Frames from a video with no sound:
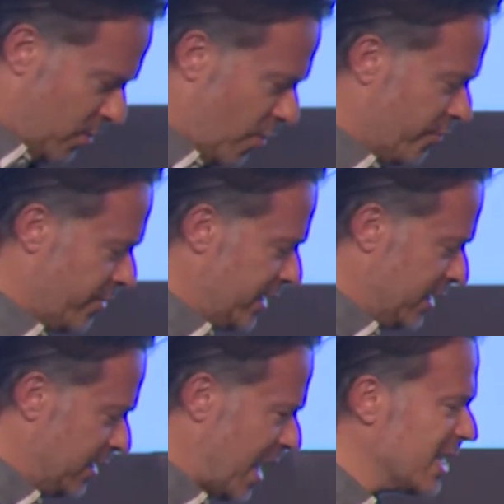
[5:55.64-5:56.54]
of
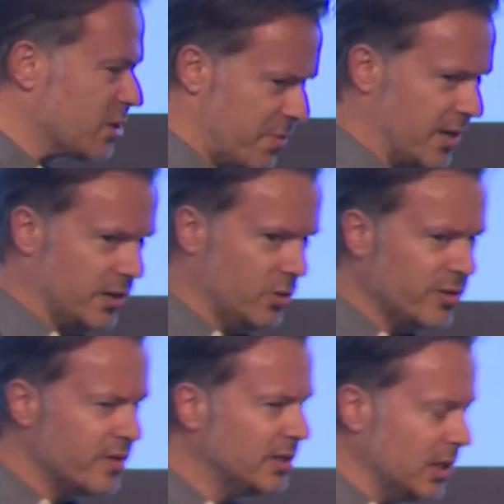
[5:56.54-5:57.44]
the iceberg,
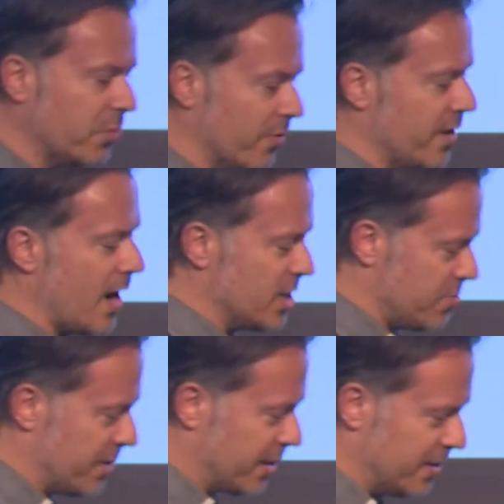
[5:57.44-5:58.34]
not the tip of the
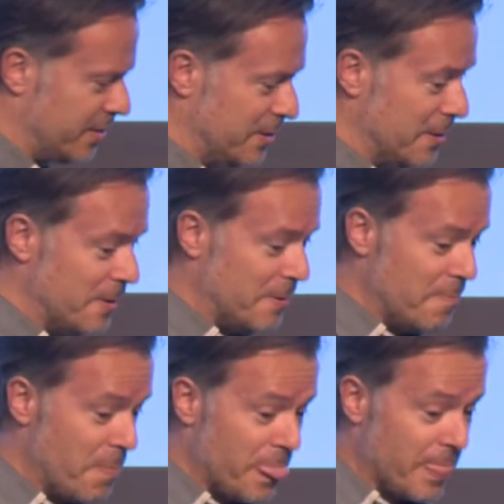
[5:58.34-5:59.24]
iceberg.
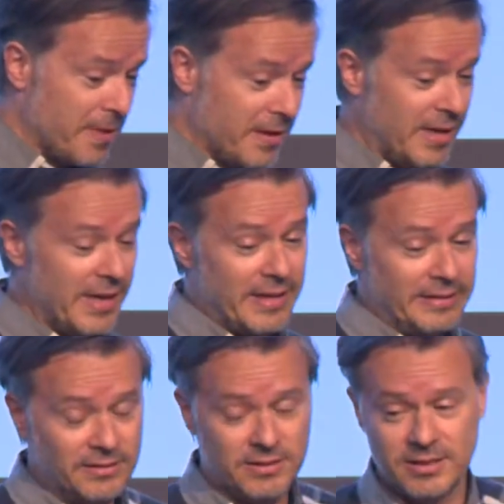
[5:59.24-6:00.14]

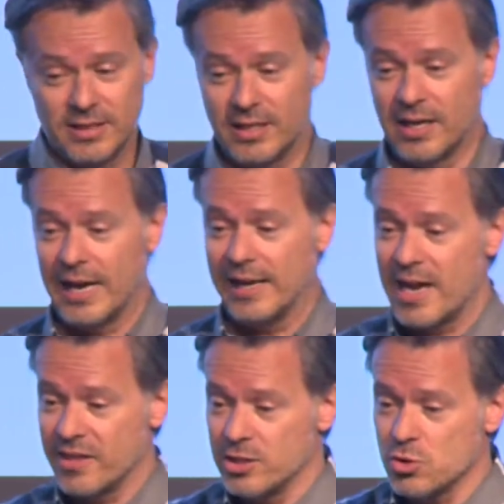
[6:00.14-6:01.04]
And I
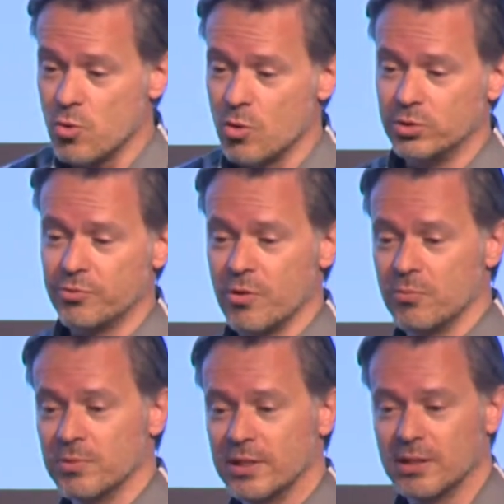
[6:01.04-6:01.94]
like this quote
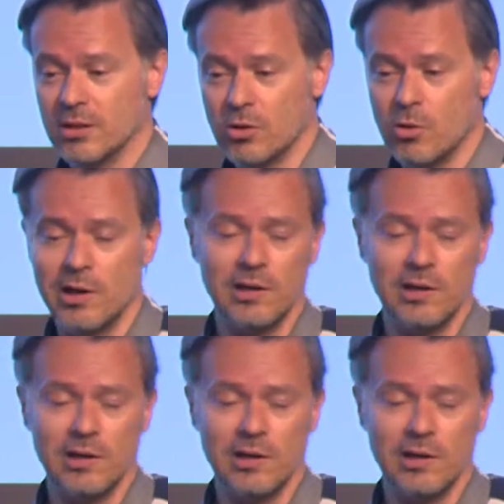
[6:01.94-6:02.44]
from Hoa